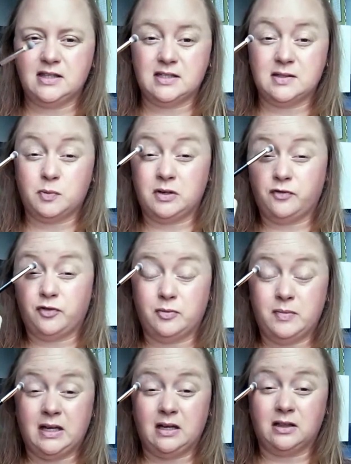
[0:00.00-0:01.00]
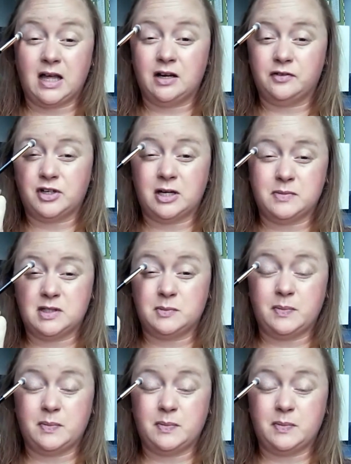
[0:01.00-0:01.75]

This one for me a lot of times is